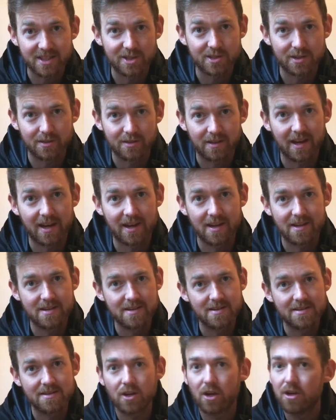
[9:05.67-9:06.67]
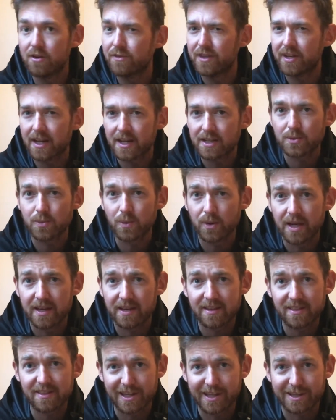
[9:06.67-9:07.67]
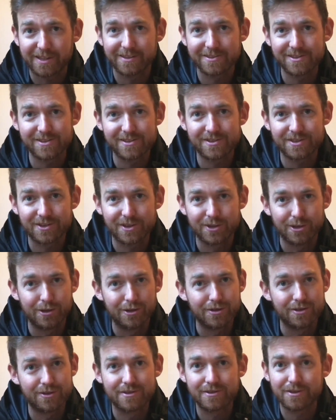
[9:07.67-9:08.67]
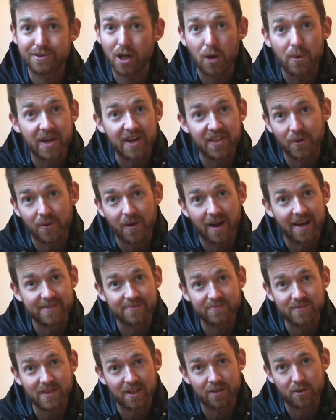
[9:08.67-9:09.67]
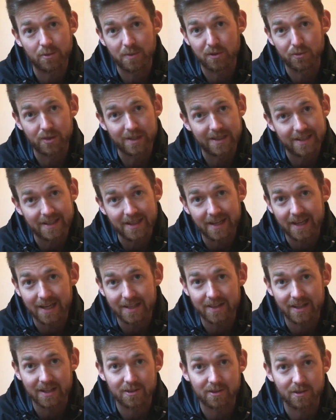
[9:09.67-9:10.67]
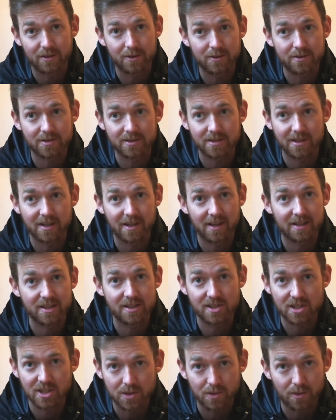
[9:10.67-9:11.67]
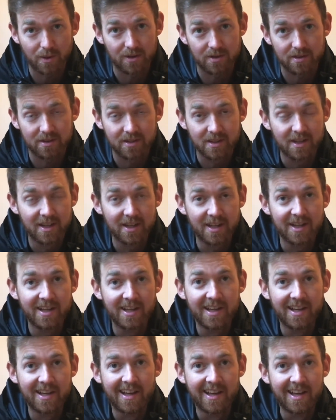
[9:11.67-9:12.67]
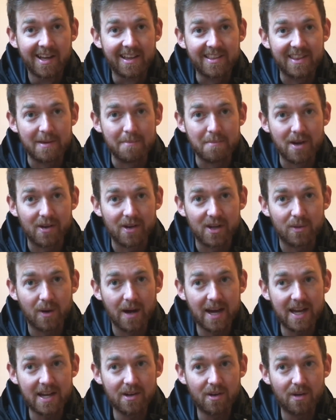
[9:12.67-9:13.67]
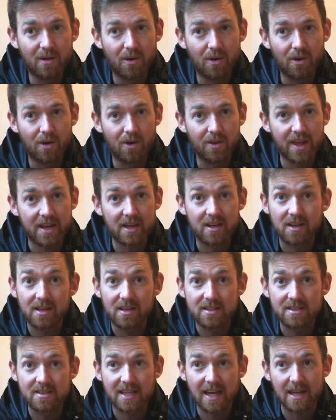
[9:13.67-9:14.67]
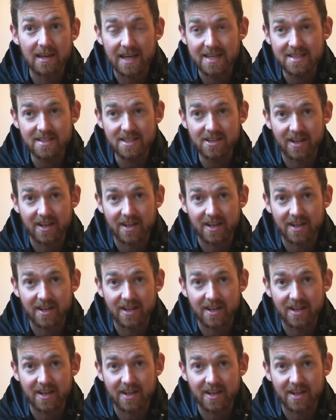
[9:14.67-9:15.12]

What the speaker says: issue. And over the next week, things could go either way. They could be really hard. They could continue on their merry way, or they could get easier